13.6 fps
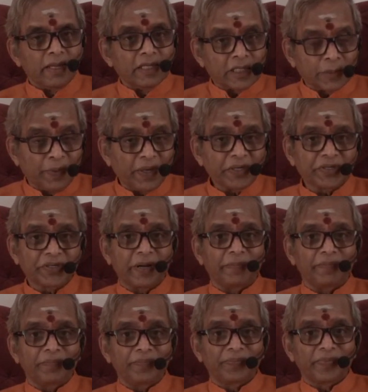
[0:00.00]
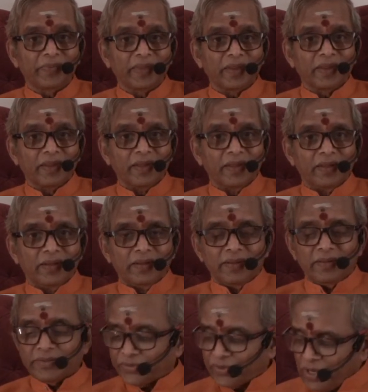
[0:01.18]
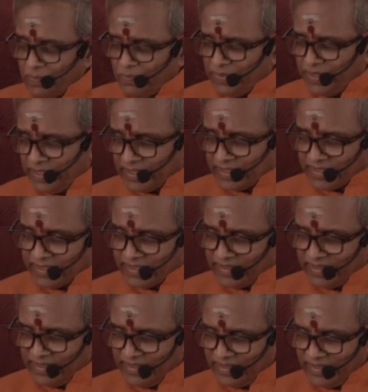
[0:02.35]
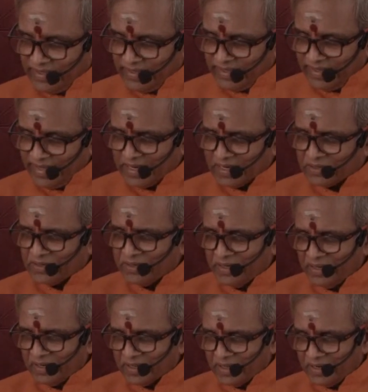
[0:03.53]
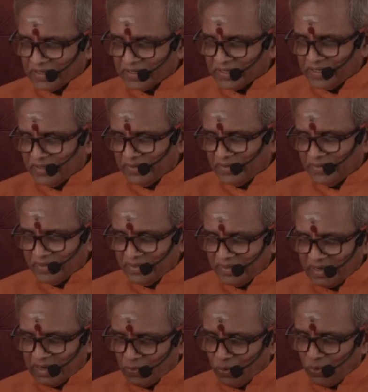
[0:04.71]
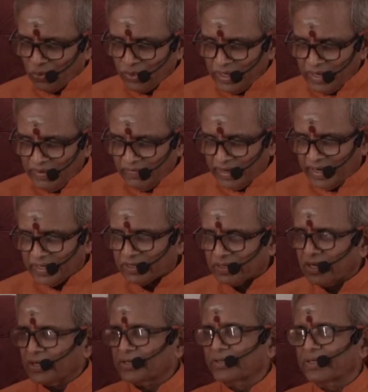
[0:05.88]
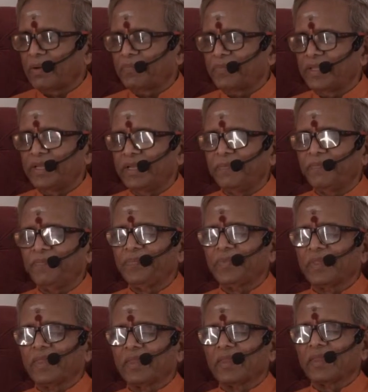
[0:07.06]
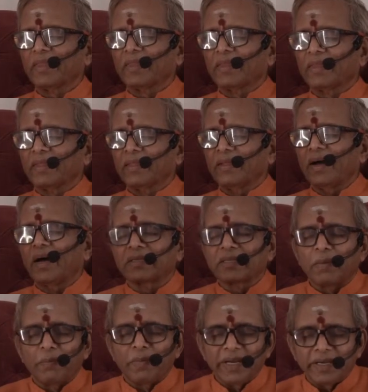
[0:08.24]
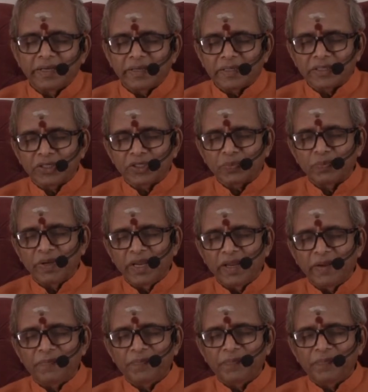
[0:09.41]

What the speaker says: Sparsha. Stop this external connection that only when I touch something or somebody touches me